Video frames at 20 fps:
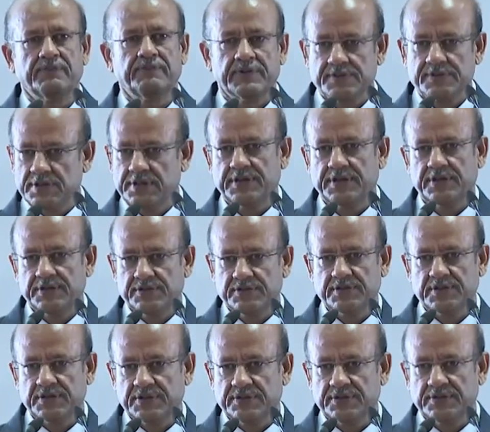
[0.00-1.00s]
facilities
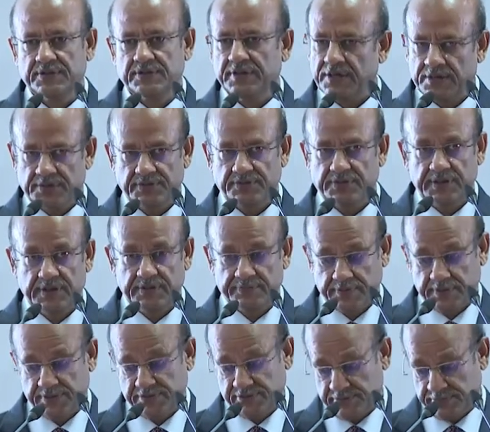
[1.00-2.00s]
here. That is the
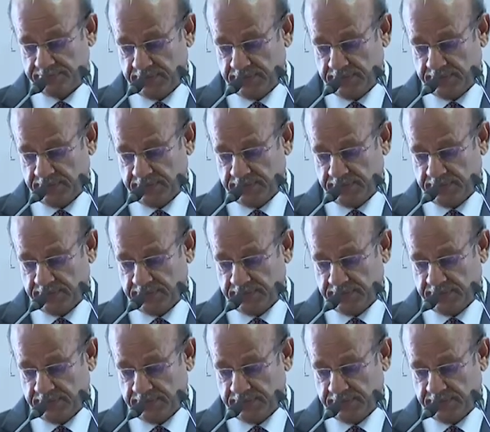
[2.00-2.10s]
difference.